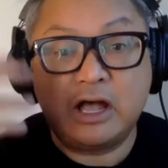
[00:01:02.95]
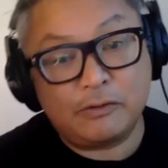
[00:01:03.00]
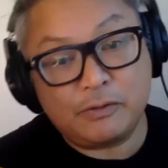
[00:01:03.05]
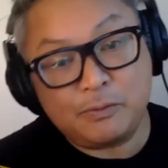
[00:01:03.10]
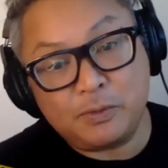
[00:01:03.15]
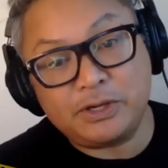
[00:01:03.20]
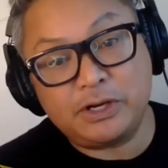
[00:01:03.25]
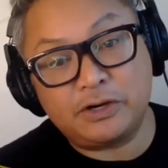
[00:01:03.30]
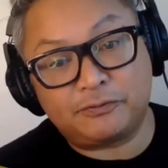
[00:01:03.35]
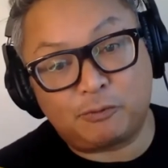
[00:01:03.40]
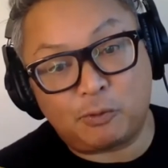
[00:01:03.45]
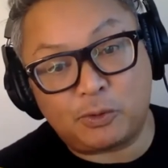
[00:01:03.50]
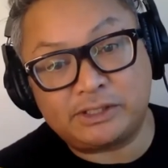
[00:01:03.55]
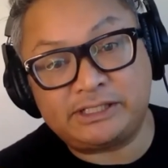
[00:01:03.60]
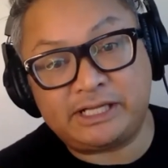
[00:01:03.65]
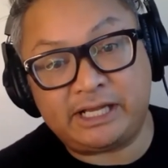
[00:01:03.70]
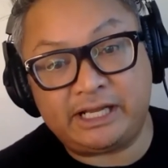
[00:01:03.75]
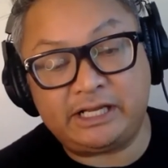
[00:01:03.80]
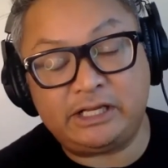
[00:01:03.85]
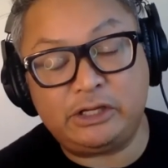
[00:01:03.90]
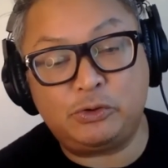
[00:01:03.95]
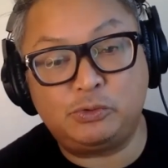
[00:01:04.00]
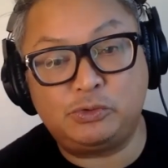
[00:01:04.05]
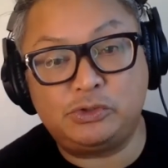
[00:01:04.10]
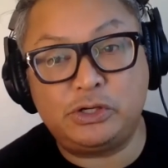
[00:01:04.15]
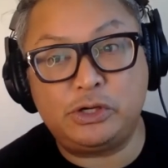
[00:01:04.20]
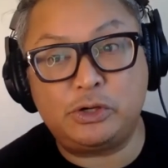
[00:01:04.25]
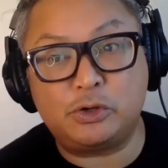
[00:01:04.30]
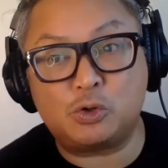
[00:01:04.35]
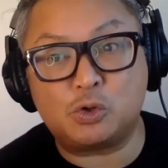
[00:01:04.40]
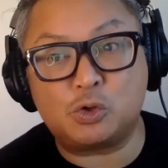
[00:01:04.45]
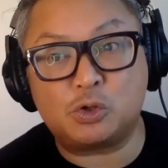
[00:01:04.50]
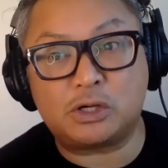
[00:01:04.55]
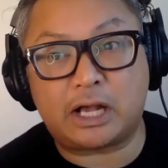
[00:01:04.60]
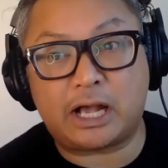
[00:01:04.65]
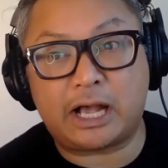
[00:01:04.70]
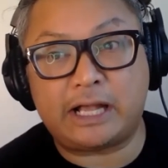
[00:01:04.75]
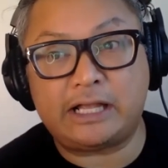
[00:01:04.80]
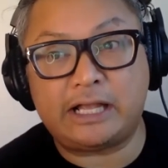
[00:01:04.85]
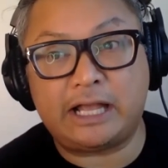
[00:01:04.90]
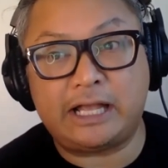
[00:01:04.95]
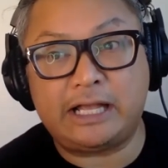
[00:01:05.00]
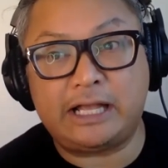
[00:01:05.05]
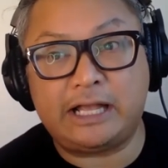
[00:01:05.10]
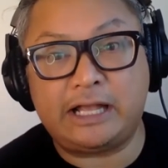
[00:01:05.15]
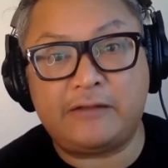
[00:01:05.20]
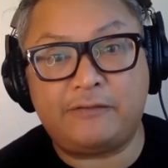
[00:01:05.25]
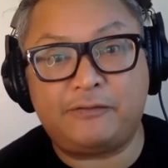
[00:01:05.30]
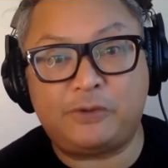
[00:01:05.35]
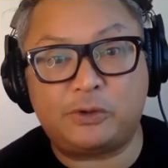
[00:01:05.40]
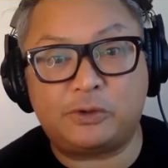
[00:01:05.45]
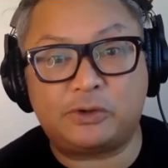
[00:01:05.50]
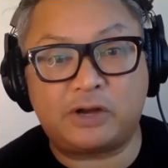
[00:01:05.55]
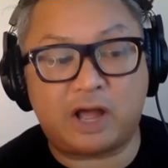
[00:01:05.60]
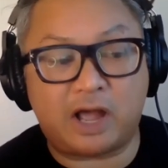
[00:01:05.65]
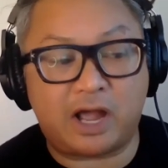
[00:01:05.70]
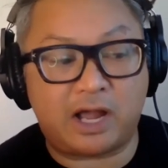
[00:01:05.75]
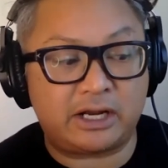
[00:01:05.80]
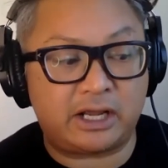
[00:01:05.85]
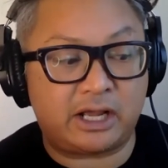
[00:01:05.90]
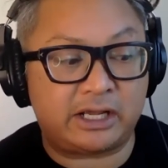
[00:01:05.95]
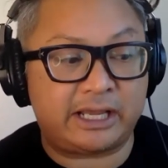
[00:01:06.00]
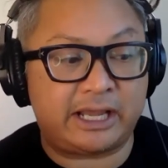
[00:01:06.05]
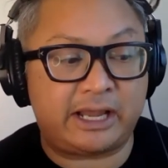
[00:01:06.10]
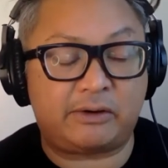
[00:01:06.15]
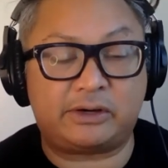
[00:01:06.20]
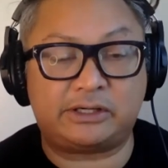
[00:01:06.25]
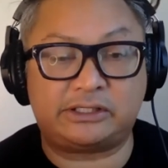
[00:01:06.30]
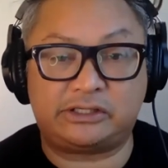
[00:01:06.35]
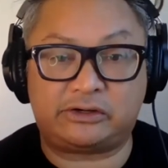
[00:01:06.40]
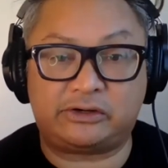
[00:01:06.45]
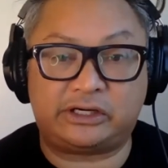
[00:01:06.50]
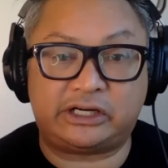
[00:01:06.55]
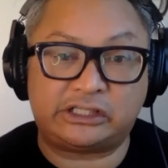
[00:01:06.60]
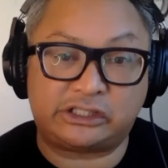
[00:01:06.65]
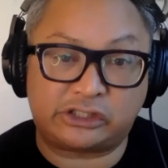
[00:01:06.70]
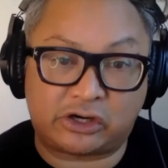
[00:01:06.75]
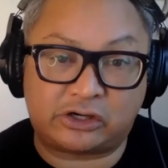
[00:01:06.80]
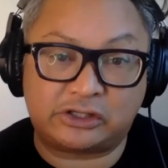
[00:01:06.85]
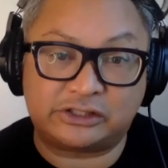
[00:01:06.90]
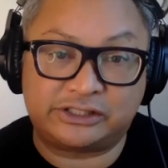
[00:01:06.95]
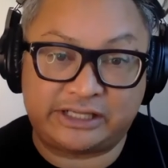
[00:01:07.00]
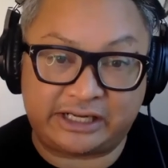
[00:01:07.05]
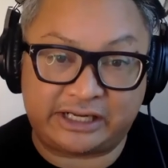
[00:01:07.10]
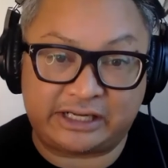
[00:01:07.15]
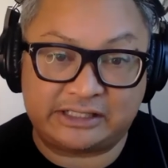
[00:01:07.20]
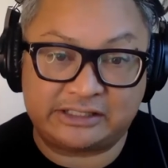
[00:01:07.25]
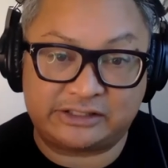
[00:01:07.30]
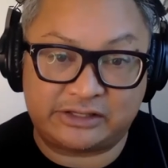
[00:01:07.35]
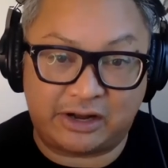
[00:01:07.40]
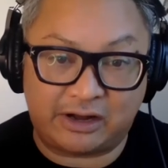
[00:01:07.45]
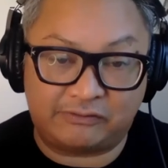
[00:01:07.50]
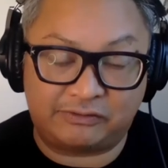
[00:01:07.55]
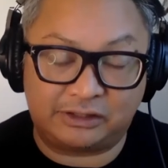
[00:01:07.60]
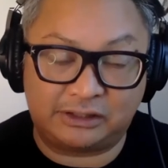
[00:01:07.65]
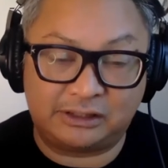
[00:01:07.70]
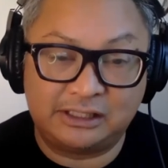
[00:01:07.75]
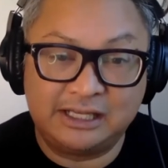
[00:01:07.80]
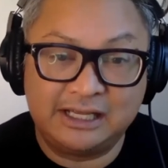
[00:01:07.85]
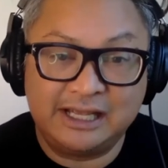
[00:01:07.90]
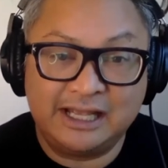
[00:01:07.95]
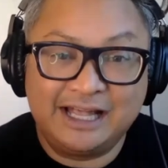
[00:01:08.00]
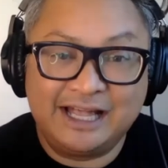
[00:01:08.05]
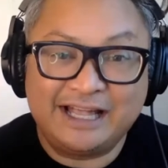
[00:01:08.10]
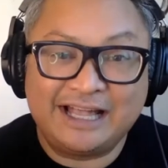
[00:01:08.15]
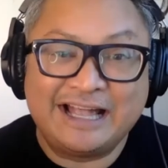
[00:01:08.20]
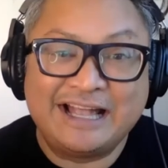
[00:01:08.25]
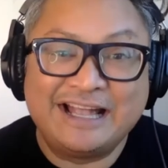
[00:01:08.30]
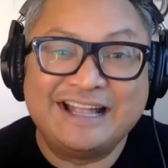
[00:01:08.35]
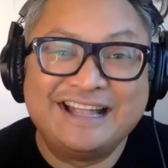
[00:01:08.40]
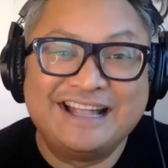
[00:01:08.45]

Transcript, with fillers: when you're 14 you you're I, if you're not a character in a charles dickens novel yeah